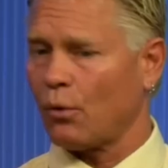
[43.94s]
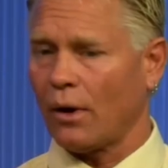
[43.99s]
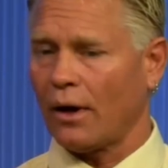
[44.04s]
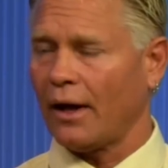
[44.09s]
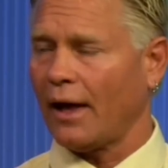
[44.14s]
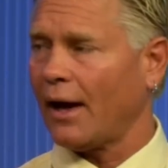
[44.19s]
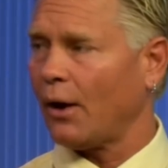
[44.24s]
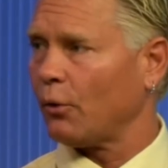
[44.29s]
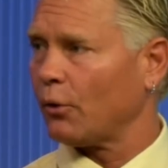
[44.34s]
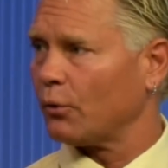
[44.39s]
while
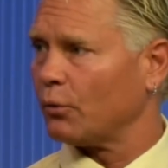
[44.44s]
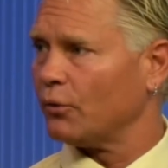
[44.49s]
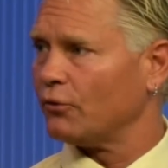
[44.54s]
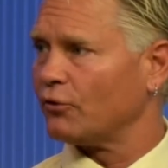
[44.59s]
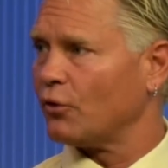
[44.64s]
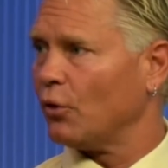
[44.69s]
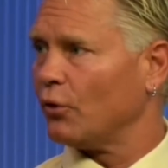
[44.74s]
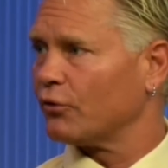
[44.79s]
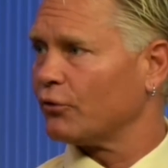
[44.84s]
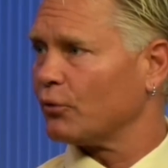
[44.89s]
Howard was
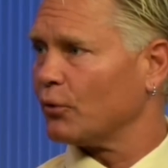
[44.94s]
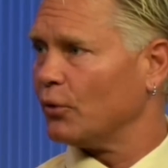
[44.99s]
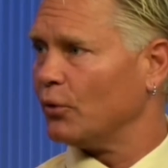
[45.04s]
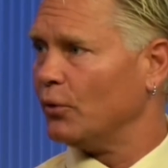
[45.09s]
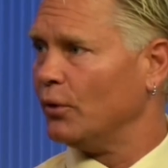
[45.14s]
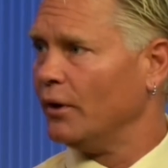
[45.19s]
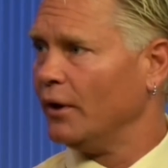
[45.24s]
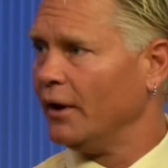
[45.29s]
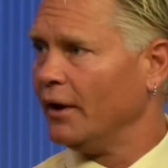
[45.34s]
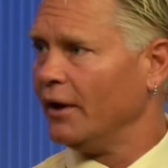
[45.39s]
going
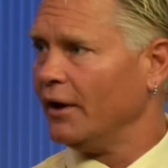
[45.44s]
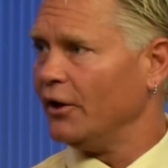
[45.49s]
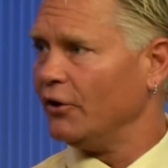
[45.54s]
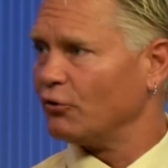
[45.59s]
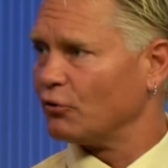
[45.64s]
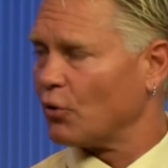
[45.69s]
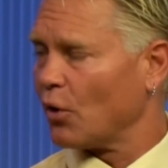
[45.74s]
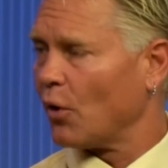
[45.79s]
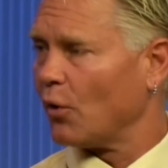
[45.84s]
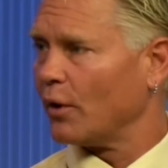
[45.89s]
through his
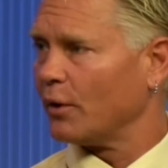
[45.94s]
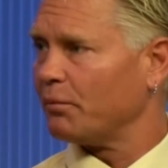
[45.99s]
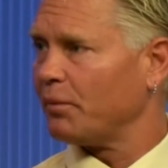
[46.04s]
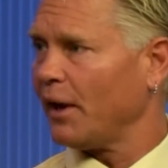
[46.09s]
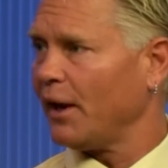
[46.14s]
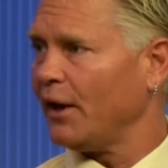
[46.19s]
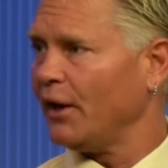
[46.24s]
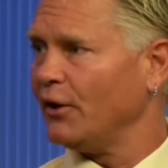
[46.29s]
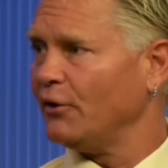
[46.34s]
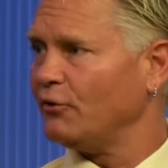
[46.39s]
growing
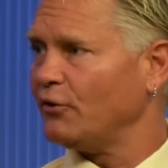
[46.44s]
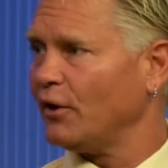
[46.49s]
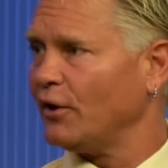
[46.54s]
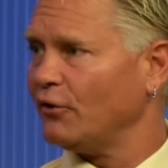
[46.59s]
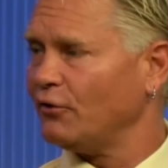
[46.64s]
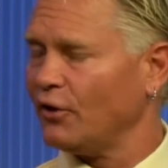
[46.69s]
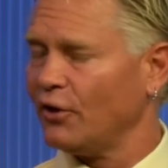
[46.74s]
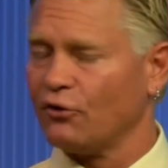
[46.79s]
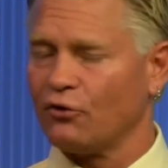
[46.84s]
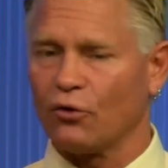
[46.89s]
pains and
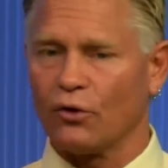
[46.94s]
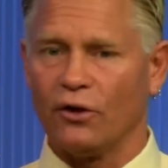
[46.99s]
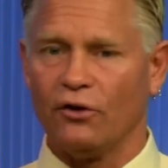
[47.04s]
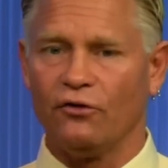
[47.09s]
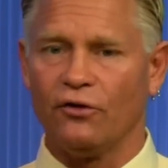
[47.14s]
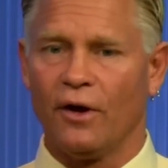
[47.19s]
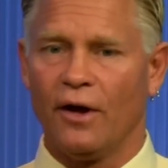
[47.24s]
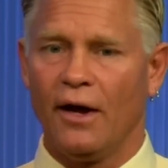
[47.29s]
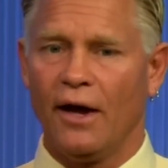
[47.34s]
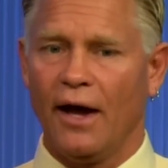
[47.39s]
his injuries,
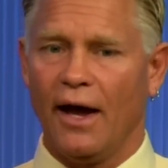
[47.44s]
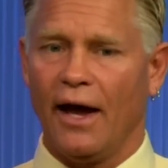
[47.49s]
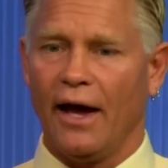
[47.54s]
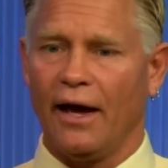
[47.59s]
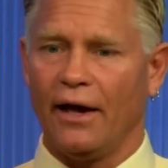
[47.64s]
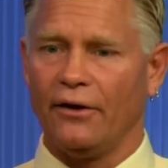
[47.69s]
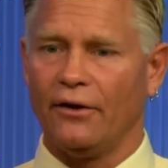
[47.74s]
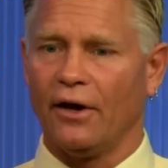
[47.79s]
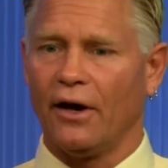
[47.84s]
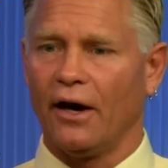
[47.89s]

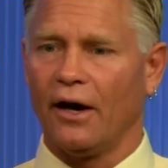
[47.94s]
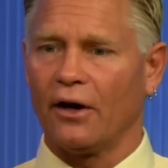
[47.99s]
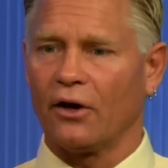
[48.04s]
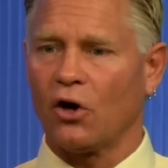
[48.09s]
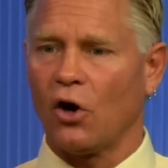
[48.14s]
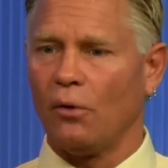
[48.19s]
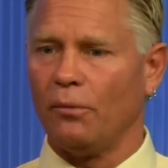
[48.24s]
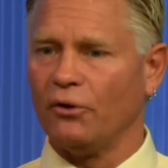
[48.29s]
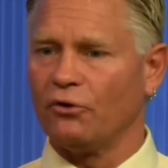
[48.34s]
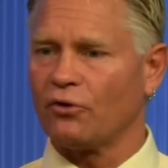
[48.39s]
and uh,
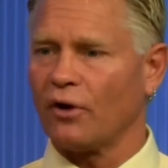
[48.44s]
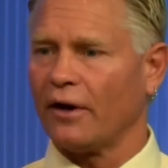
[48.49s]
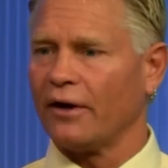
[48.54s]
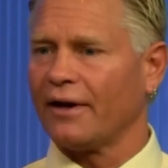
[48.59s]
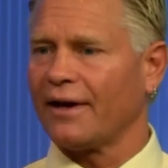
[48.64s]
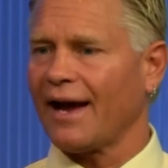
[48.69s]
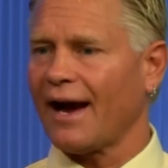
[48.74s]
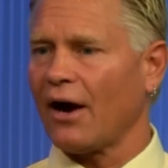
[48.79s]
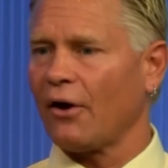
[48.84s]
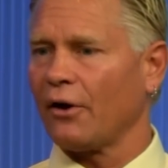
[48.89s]
Kobe trying to
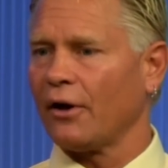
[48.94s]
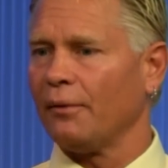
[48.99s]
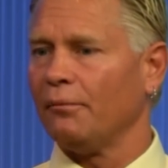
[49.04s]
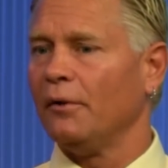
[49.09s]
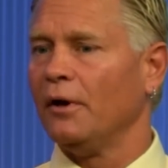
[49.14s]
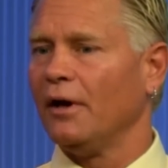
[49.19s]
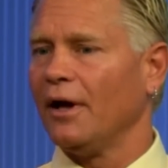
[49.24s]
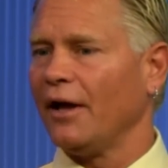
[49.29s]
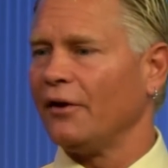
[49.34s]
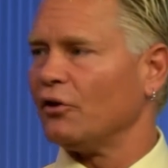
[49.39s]
carry him,
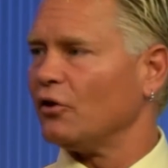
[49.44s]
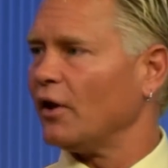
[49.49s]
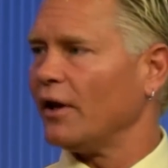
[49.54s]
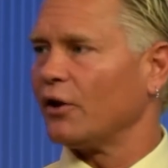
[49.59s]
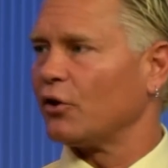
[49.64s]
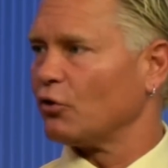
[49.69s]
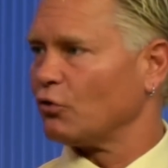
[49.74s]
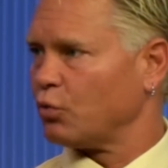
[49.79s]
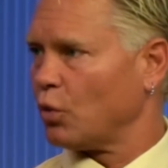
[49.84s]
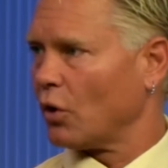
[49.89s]
and the
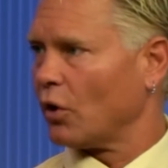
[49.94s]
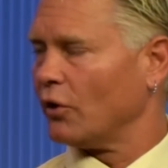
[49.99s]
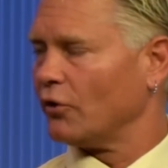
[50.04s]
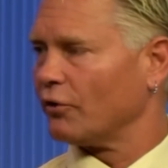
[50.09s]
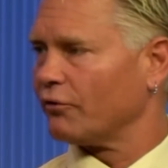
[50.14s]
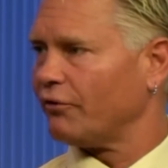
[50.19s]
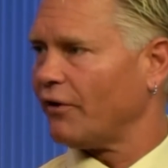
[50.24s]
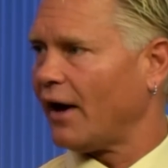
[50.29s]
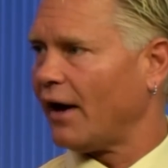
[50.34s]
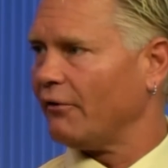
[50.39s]
Lakers were under
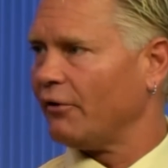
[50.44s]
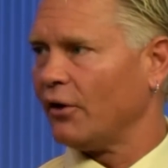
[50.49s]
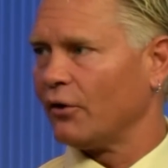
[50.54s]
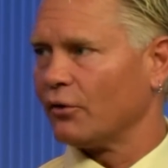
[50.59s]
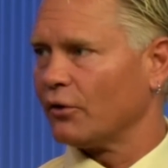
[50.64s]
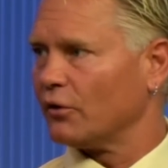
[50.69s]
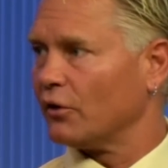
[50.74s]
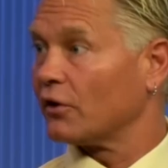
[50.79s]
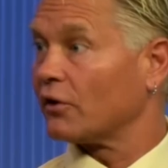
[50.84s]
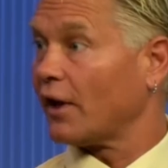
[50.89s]
500.
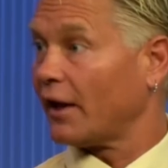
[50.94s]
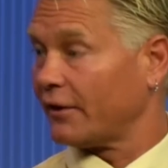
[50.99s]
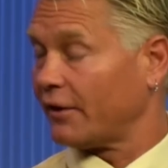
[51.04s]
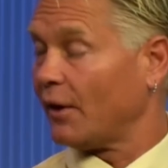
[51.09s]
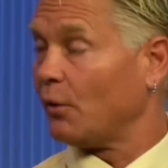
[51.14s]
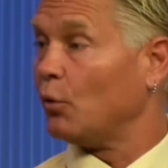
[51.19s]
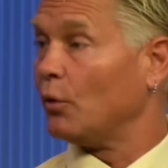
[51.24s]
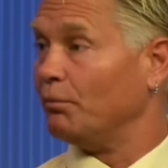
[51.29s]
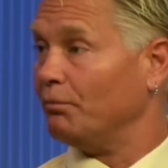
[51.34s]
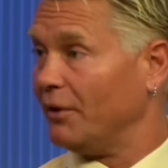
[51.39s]
It looked like they
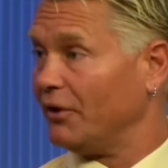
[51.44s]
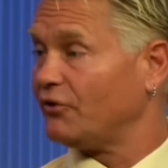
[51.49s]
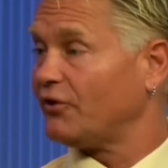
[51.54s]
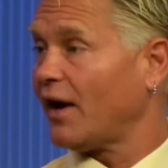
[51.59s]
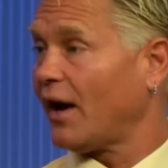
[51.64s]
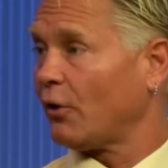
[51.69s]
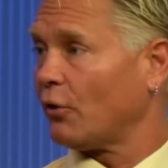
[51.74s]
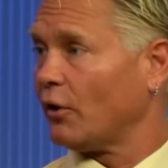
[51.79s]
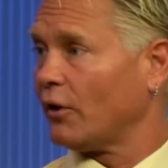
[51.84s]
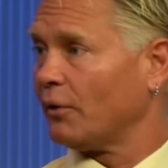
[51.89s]
would miss
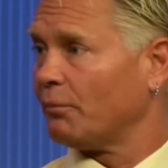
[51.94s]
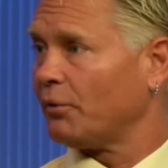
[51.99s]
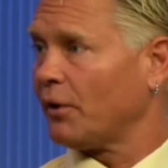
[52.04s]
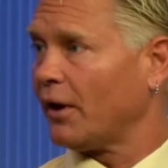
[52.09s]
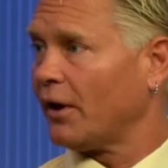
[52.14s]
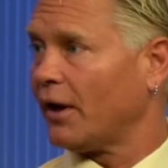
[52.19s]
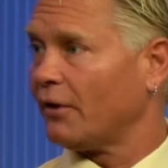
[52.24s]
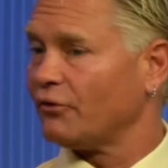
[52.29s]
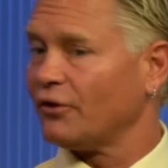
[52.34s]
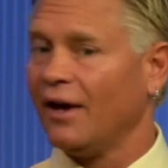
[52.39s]
out on the
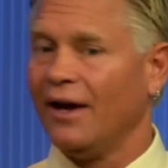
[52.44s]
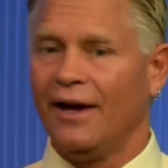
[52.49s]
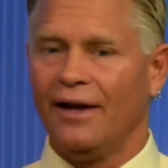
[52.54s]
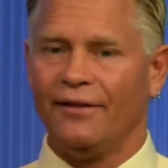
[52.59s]
playoffs.